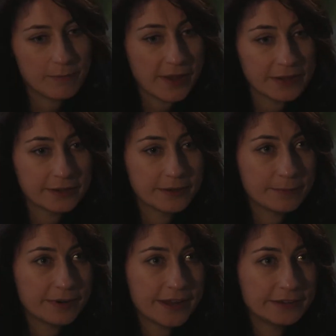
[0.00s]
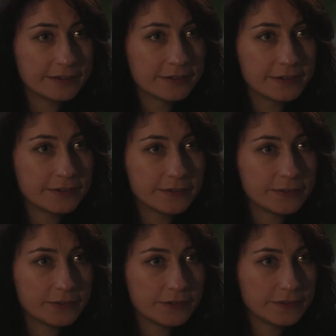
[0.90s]
make a complaint as
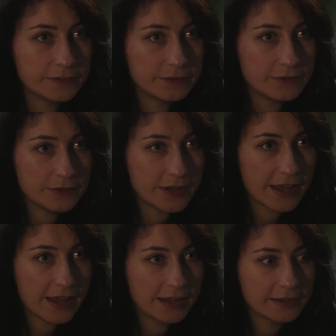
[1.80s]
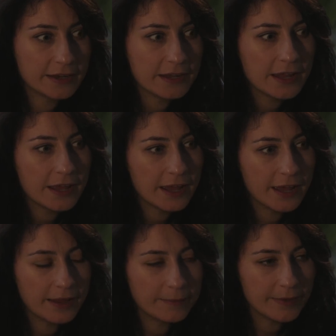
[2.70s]
soon as you can,
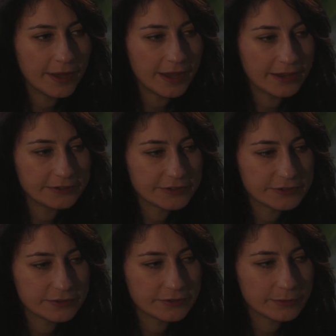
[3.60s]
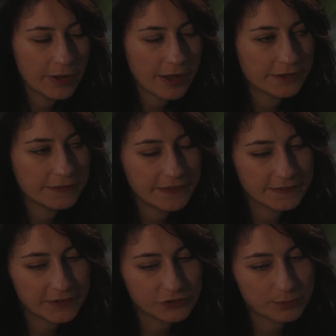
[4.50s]
and because there's
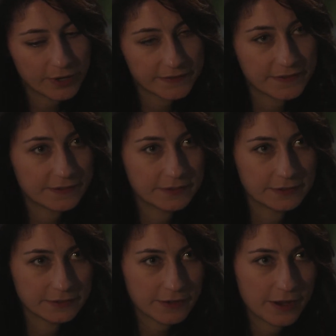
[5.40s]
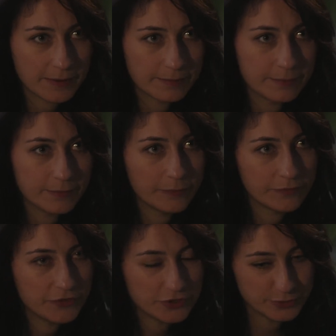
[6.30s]
such a processing
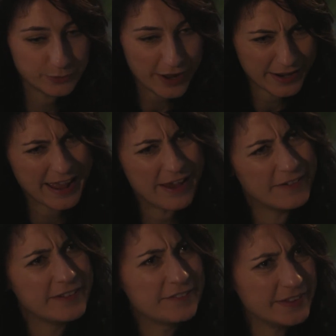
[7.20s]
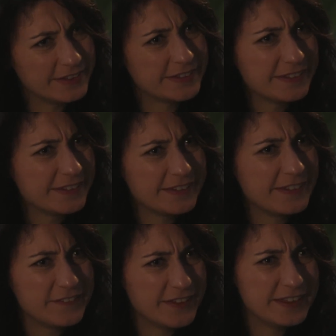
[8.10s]
time for you to work out if
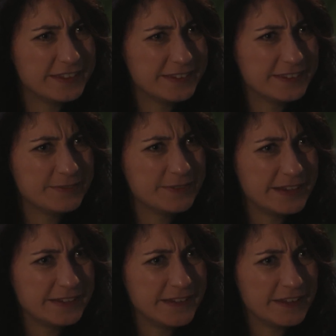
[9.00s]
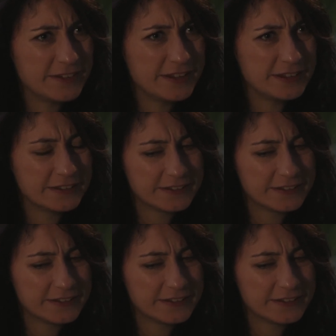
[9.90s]
it is really serious.